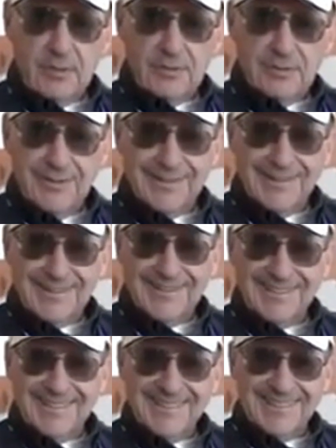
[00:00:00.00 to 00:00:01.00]
Oh.
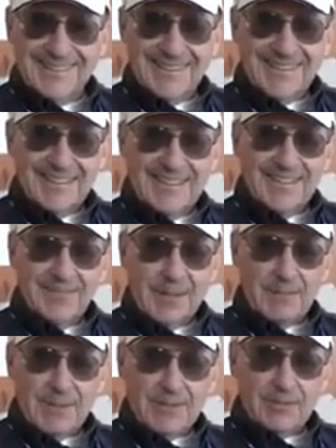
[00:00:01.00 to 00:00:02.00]
Yeah,
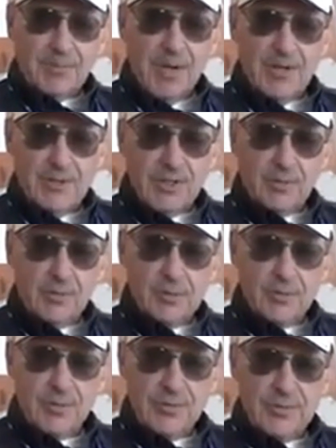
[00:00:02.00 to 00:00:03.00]
my biggest project
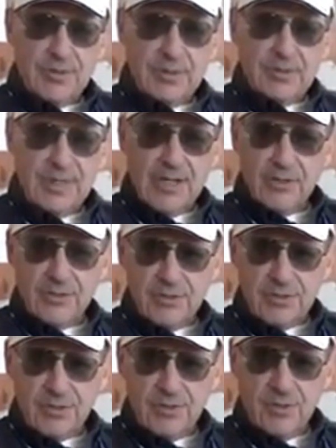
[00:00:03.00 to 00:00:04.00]
was with the National
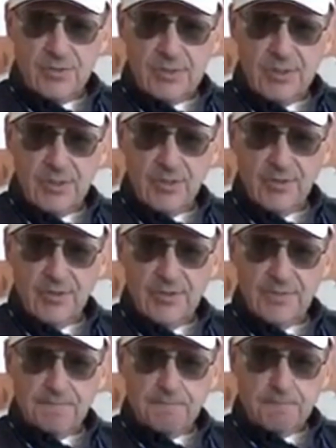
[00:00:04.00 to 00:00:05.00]
Institutes of Health.
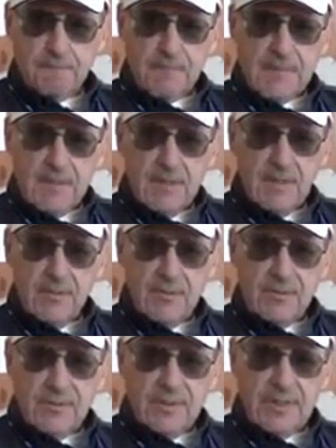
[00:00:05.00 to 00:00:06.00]
It
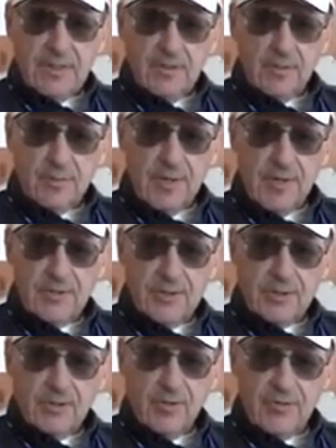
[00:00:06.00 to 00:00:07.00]
was an 8-year
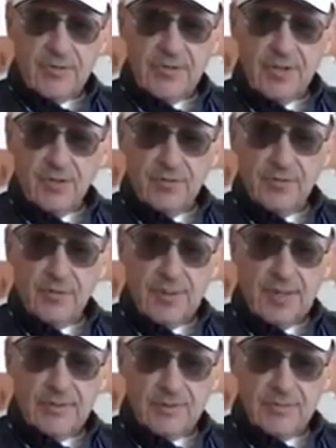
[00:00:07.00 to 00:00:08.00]
project called the Center for the
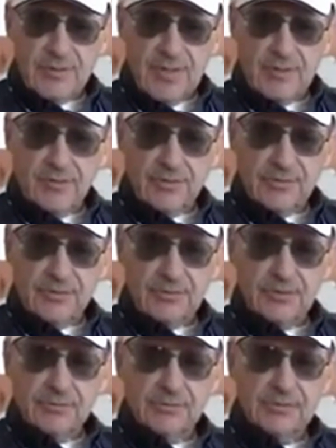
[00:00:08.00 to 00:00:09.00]
Biology of Natural
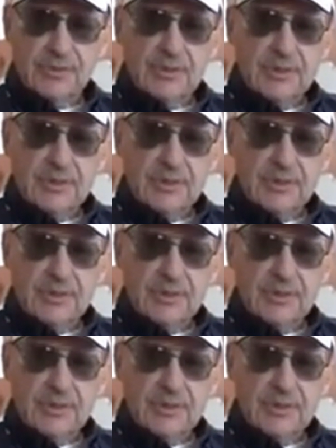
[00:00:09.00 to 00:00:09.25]
Systems.